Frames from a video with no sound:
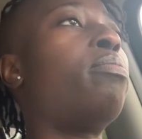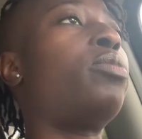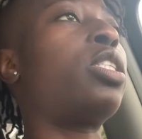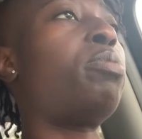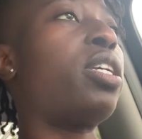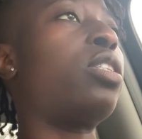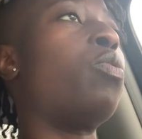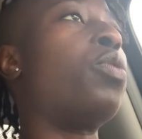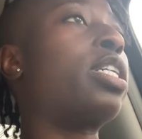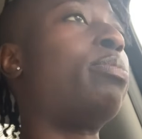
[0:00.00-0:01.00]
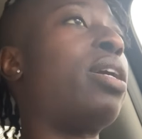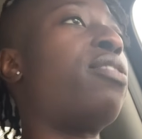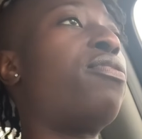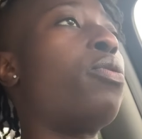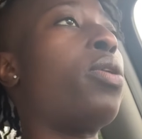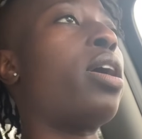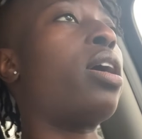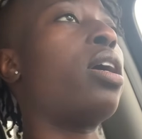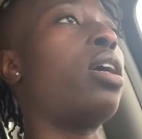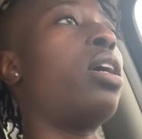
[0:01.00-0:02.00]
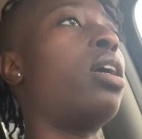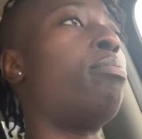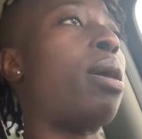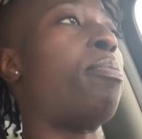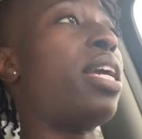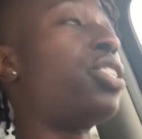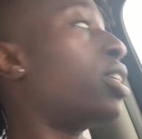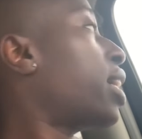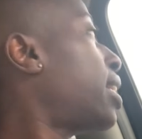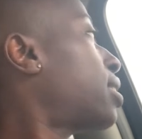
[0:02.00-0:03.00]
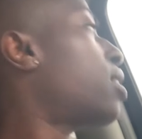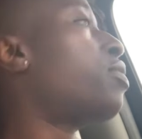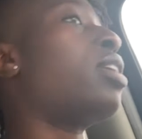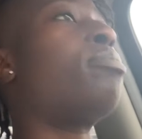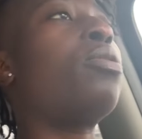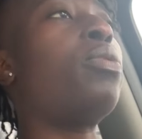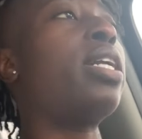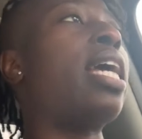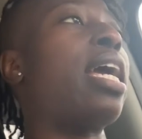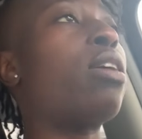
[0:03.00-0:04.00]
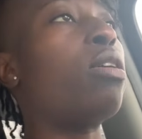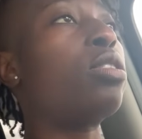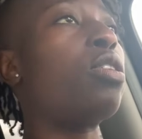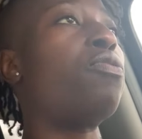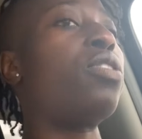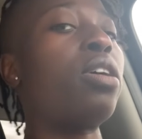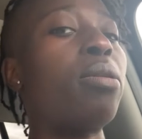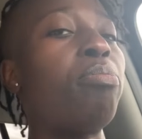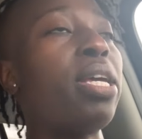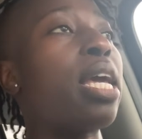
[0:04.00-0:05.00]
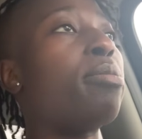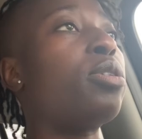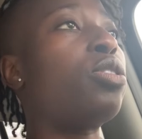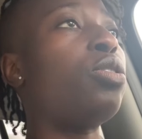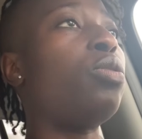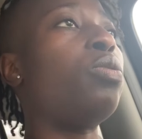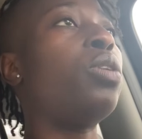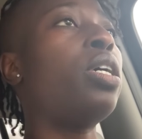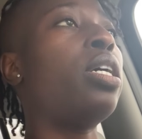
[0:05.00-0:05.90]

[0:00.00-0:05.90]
just because it works better for my patient caseload, number one, and also for being able to